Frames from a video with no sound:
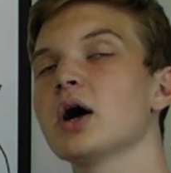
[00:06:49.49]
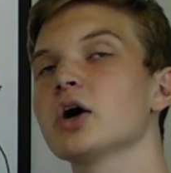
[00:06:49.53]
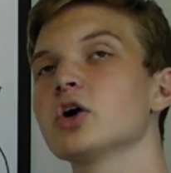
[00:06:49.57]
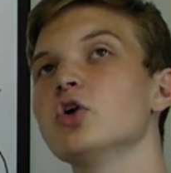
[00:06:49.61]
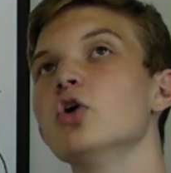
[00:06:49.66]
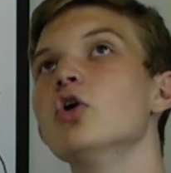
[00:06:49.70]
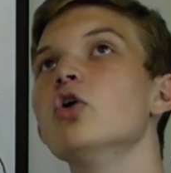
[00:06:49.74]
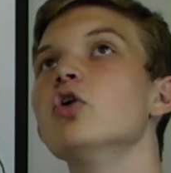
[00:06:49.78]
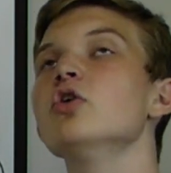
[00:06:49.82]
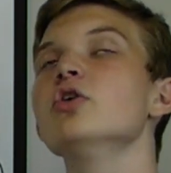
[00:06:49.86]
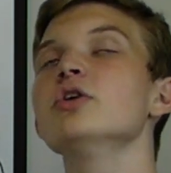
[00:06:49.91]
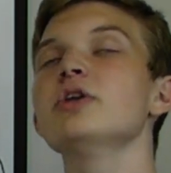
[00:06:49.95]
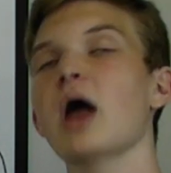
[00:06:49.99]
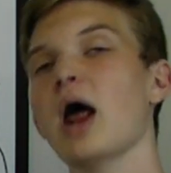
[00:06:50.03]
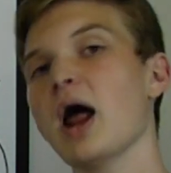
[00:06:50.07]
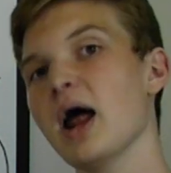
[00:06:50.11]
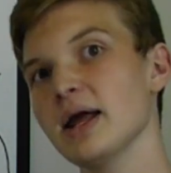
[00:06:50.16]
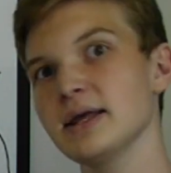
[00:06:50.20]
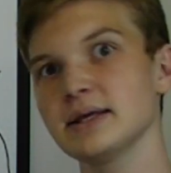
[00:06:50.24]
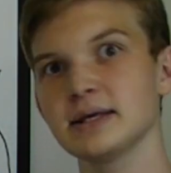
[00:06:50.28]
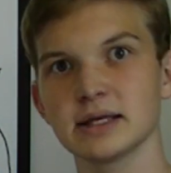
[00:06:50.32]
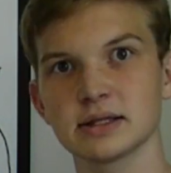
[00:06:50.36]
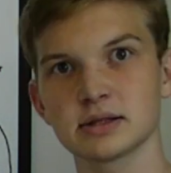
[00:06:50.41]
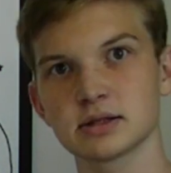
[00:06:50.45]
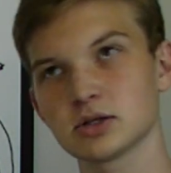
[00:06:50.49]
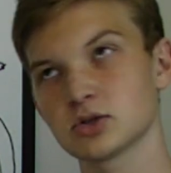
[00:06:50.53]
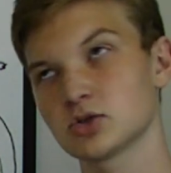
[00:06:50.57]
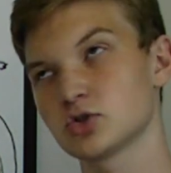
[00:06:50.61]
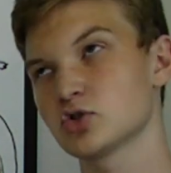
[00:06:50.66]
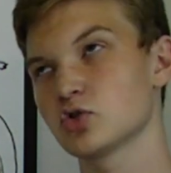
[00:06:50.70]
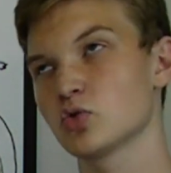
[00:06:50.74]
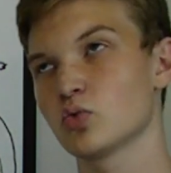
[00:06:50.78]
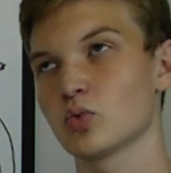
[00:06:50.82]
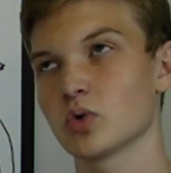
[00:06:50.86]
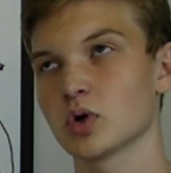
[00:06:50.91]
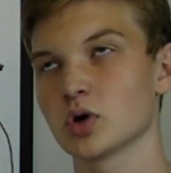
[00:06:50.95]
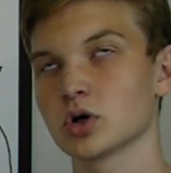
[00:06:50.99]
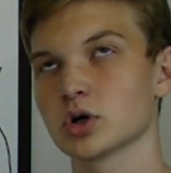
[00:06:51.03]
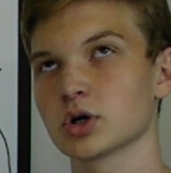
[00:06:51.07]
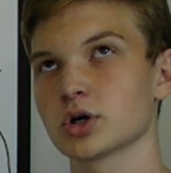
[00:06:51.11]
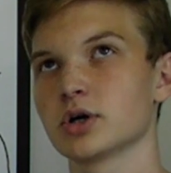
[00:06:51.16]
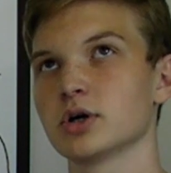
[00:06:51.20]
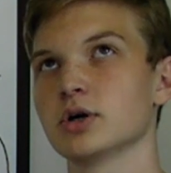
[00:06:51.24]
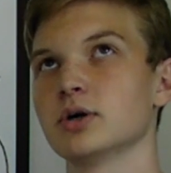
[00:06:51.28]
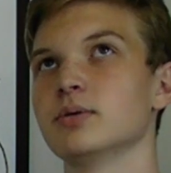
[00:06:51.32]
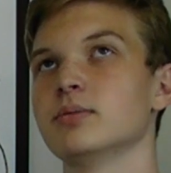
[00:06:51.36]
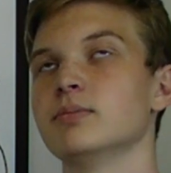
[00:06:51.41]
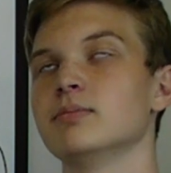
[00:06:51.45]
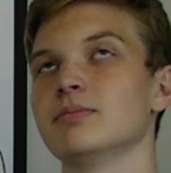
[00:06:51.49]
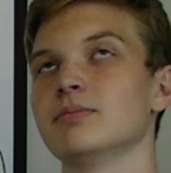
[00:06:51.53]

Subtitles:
could I get this to work?